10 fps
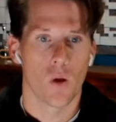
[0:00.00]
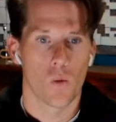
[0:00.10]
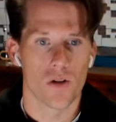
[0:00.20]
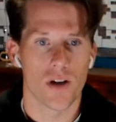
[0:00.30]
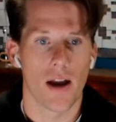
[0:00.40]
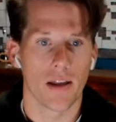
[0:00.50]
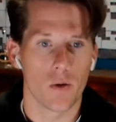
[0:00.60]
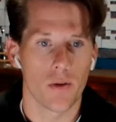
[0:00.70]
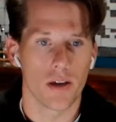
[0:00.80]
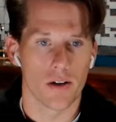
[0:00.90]
we're signing you
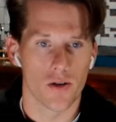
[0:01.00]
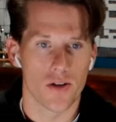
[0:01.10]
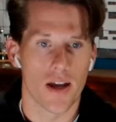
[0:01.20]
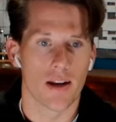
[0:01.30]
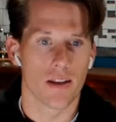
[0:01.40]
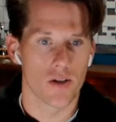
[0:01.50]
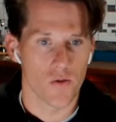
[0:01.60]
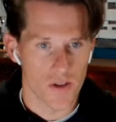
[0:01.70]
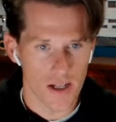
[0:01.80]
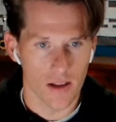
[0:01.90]
with the understanding that you've
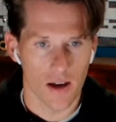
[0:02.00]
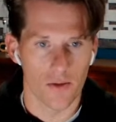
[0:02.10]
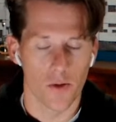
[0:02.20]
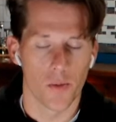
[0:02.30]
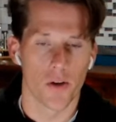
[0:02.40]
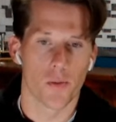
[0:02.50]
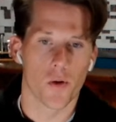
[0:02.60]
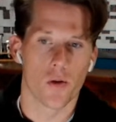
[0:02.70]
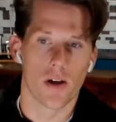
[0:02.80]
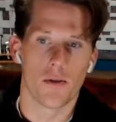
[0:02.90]
seen a lot of football at the
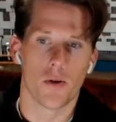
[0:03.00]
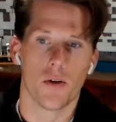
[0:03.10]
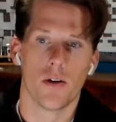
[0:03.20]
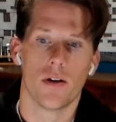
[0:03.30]
pro level.